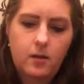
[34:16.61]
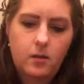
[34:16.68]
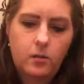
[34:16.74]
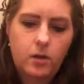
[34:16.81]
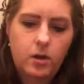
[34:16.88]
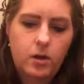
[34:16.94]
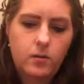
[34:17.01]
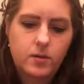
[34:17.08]

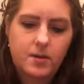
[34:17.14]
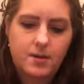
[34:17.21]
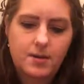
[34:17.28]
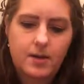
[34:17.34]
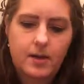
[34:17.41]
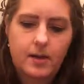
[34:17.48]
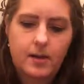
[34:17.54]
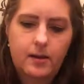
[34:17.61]
We're going to
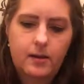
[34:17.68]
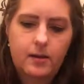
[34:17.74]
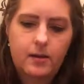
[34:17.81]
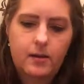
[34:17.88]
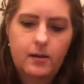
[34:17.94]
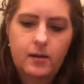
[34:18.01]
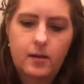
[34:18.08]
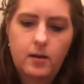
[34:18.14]
take
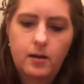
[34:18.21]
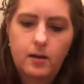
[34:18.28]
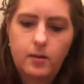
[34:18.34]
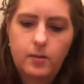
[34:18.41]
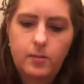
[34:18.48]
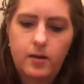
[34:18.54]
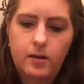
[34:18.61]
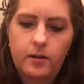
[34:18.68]
a little
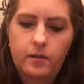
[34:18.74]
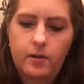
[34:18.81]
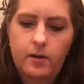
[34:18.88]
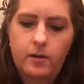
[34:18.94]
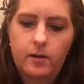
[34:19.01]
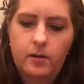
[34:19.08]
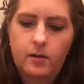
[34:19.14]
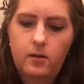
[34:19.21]
bit of that